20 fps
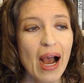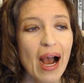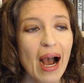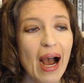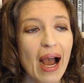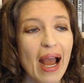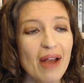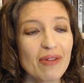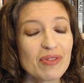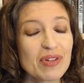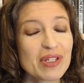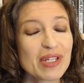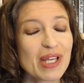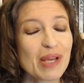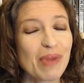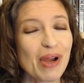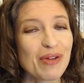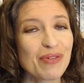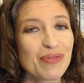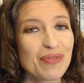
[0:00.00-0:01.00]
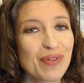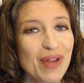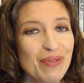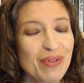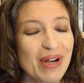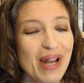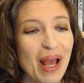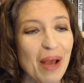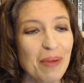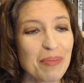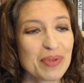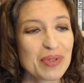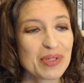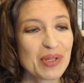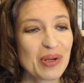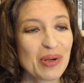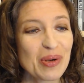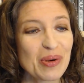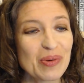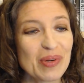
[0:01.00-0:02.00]
I have to say my favorite
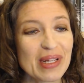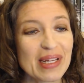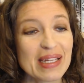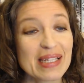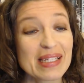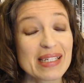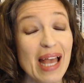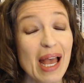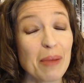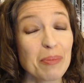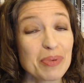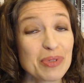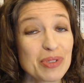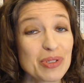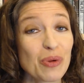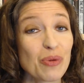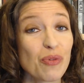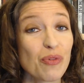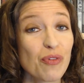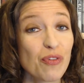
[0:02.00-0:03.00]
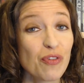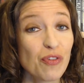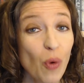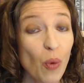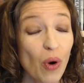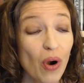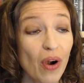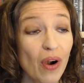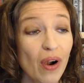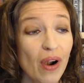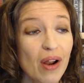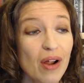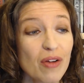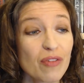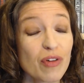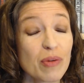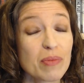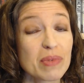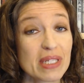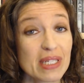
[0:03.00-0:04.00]
episode is episode 4
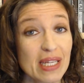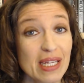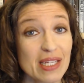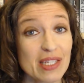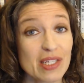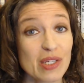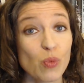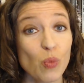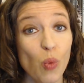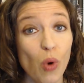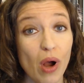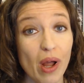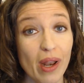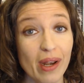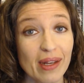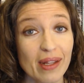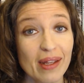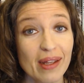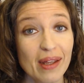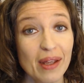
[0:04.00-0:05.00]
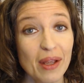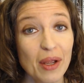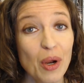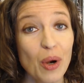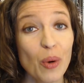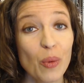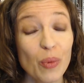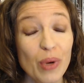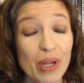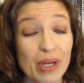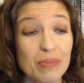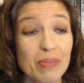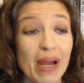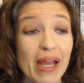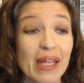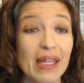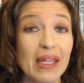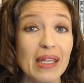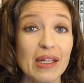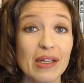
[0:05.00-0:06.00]
from season 1, written
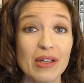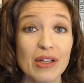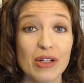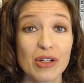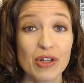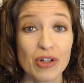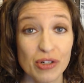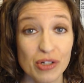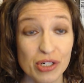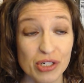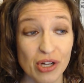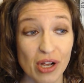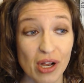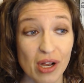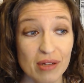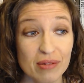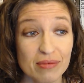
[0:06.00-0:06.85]
by Ian Kershaw.